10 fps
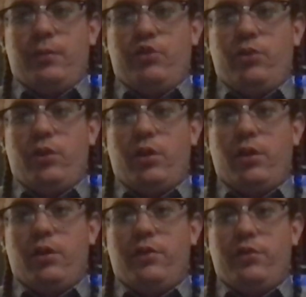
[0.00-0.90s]
which you
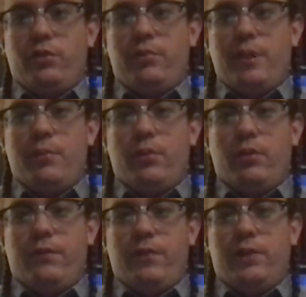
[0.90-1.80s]
are as you're a member
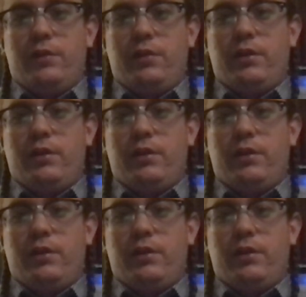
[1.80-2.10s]
of Franklin